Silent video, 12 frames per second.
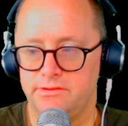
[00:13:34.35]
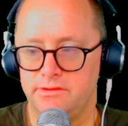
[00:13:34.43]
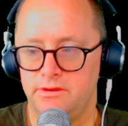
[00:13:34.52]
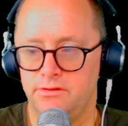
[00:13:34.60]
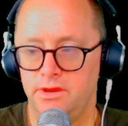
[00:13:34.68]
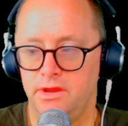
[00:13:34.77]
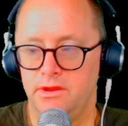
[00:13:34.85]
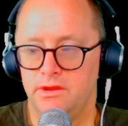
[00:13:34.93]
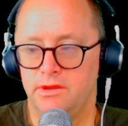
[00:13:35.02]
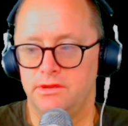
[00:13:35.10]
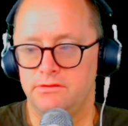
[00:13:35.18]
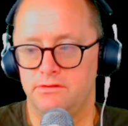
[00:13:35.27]
Now,
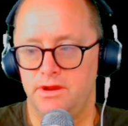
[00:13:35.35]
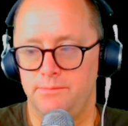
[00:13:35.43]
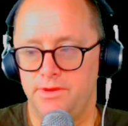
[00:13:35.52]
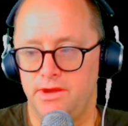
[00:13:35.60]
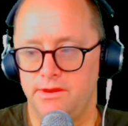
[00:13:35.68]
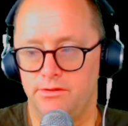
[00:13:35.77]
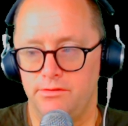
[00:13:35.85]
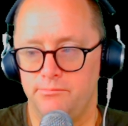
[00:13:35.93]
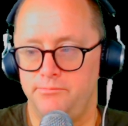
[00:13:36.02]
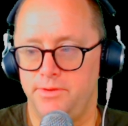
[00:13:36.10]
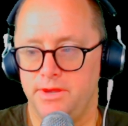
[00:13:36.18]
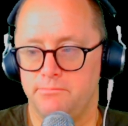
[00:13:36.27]
I'm not a
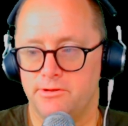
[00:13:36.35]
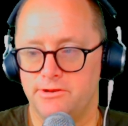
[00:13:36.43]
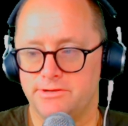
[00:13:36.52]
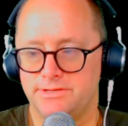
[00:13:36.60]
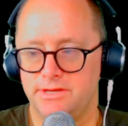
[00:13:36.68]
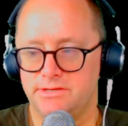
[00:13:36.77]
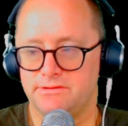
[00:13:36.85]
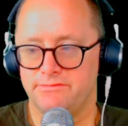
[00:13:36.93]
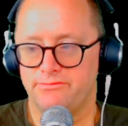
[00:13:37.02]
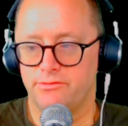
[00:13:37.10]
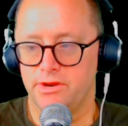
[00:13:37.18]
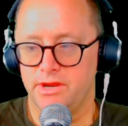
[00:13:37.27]
big person into
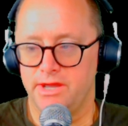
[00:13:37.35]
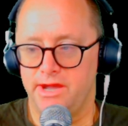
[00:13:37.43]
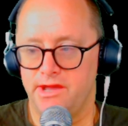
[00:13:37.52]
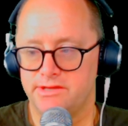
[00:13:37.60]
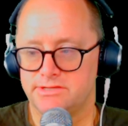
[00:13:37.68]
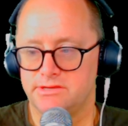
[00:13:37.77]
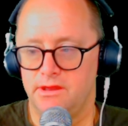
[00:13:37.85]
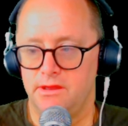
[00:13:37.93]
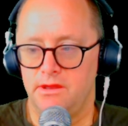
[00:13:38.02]
forecasts.